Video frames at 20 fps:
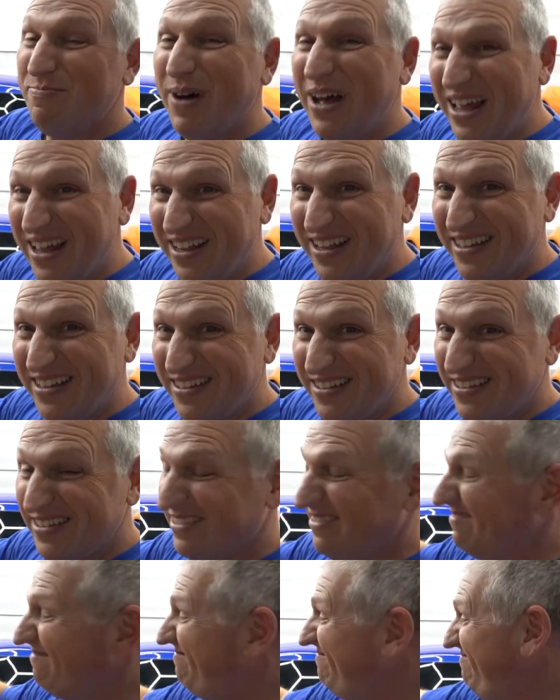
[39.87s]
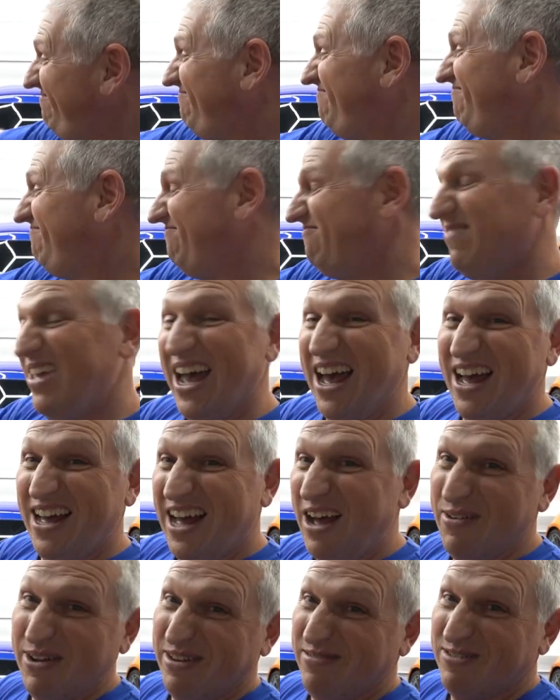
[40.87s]
But yeah,
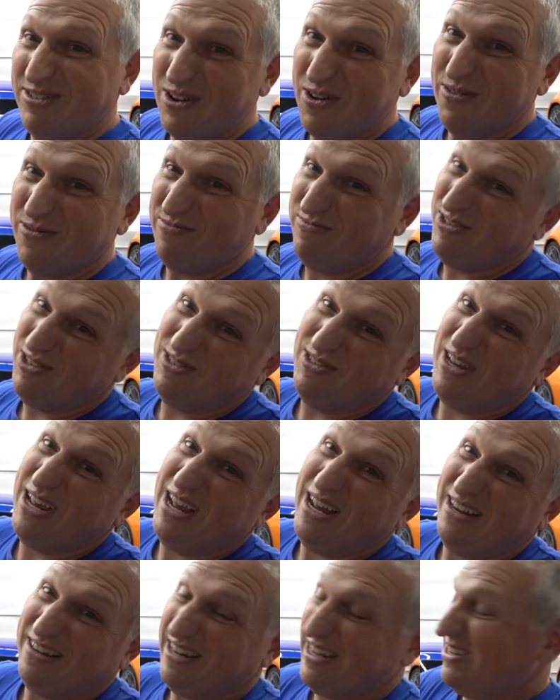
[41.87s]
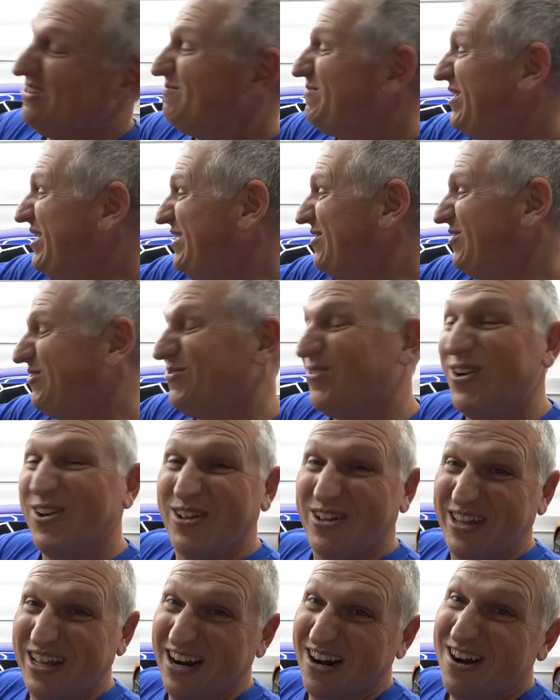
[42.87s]
I mean, so just saying, like, your money goes
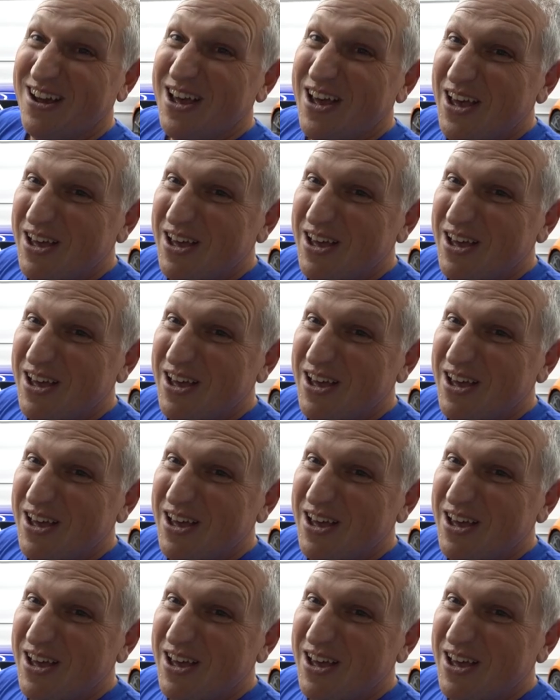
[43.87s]
further there.